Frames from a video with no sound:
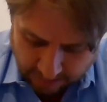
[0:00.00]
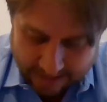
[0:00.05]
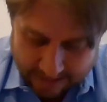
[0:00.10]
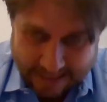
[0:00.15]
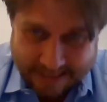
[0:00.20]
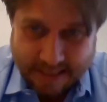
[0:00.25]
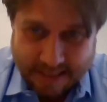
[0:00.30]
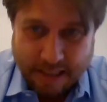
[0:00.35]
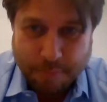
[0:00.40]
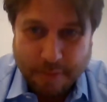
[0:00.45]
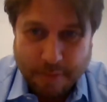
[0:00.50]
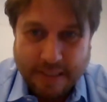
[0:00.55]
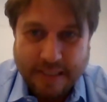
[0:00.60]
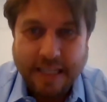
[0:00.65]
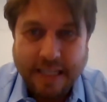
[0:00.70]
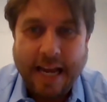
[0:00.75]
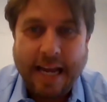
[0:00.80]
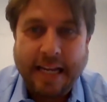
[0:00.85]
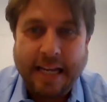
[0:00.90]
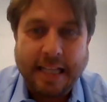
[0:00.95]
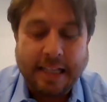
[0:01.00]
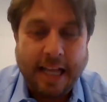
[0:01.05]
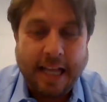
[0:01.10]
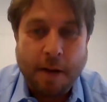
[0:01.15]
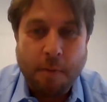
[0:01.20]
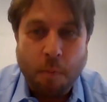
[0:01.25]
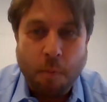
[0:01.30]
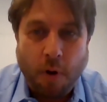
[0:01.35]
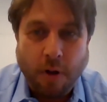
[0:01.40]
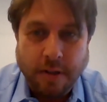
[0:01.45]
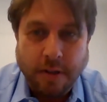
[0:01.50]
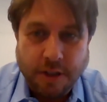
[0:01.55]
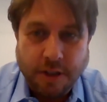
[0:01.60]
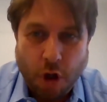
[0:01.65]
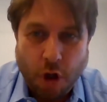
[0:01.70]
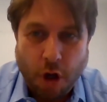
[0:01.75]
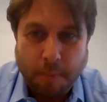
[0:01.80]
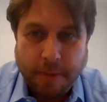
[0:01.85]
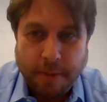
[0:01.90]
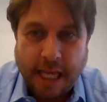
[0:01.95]
They're simply saying that they want
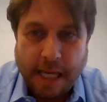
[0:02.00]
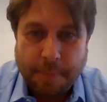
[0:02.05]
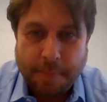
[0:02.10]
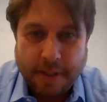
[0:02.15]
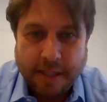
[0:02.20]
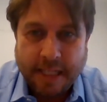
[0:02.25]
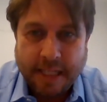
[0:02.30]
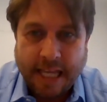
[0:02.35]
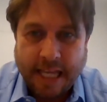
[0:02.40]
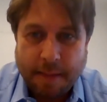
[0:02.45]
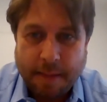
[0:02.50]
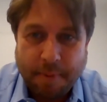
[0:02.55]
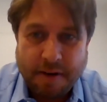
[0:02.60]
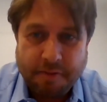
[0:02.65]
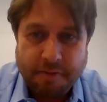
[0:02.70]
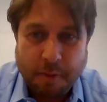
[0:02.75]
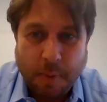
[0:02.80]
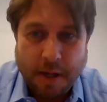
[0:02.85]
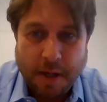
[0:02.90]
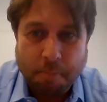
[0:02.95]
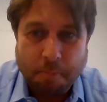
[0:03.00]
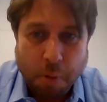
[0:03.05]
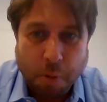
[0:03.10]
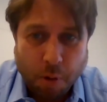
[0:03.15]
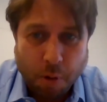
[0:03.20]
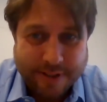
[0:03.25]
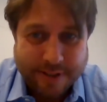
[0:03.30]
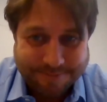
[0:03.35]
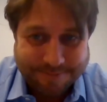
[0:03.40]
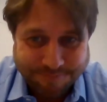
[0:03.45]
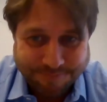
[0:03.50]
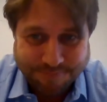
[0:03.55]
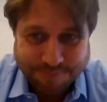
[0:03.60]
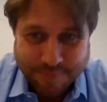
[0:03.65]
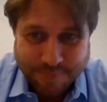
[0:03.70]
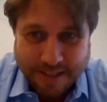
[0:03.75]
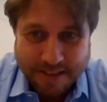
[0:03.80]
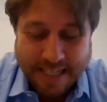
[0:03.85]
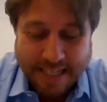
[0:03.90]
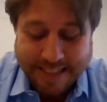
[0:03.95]
JobKeeper to keep everyone employed.
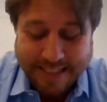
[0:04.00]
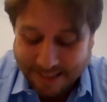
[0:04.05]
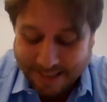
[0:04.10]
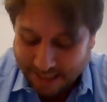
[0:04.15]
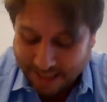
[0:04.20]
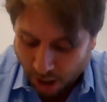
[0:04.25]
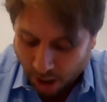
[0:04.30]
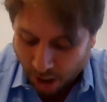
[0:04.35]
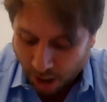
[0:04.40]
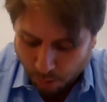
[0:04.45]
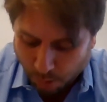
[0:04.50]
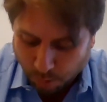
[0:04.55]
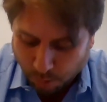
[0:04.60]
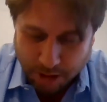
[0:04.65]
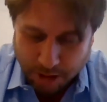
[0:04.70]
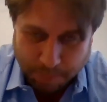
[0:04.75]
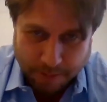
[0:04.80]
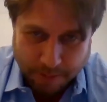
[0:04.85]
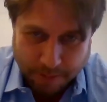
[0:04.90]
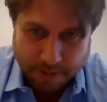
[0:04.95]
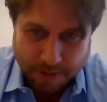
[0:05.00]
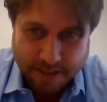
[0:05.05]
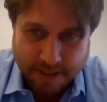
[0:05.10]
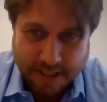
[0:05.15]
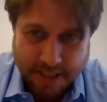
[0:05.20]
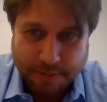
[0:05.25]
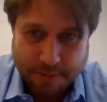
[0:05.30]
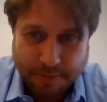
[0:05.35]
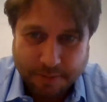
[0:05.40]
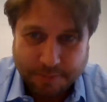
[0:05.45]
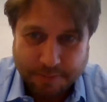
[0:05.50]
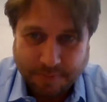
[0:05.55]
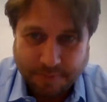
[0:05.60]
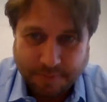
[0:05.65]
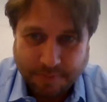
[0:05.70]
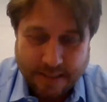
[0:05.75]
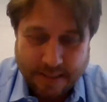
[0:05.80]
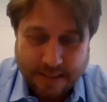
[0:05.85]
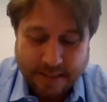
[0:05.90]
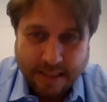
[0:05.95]
That's the whole spirit of the deal.
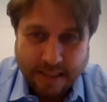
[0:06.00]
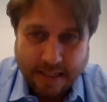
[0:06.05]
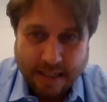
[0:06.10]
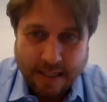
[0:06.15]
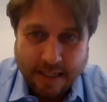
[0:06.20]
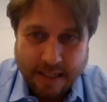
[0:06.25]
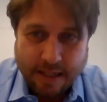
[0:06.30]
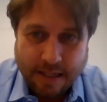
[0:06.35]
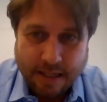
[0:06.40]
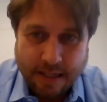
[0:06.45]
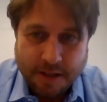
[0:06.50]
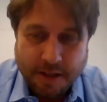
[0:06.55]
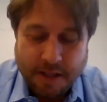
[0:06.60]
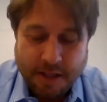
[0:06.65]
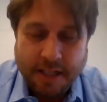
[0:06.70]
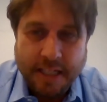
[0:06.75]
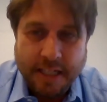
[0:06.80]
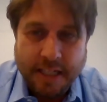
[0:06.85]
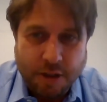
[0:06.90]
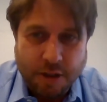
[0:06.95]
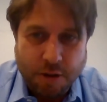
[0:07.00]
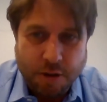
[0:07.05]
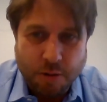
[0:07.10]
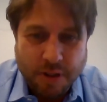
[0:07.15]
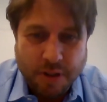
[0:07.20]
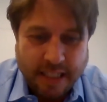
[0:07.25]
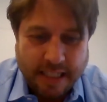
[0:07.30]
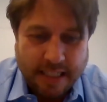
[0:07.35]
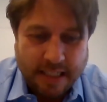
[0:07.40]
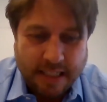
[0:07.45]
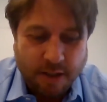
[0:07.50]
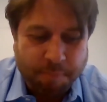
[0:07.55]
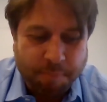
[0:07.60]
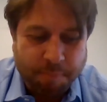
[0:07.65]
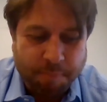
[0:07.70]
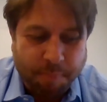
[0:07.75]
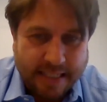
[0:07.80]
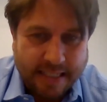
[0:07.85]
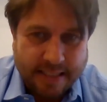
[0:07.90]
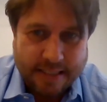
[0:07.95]
The initial set of
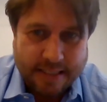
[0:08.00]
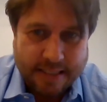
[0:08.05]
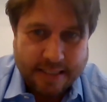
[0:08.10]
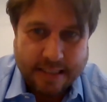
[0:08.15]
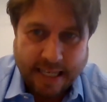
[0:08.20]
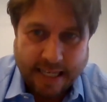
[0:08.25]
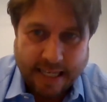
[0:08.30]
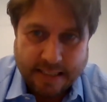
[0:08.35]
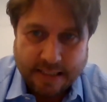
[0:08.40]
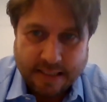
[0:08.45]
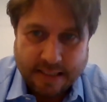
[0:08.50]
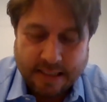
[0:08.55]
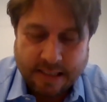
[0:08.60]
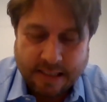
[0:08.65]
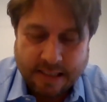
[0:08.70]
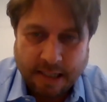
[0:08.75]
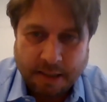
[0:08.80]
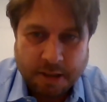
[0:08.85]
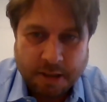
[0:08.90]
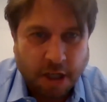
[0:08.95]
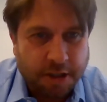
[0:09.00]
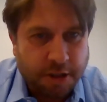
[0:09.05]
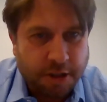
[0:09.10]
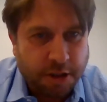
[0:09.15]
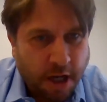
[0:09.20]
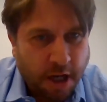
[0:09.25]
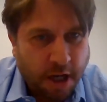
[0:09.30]
basic tests, and so you